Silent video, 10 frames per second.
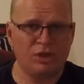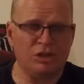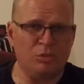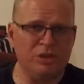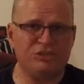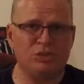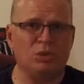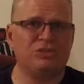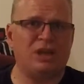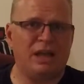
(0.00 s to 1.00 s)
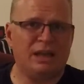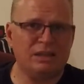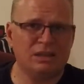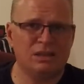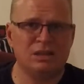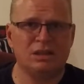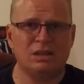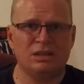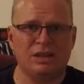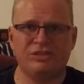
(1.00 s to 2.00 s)
commit suicide.
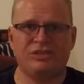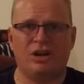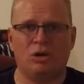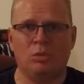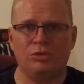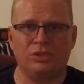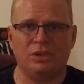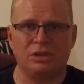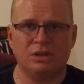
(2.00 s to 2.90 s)
That's a terrible thing.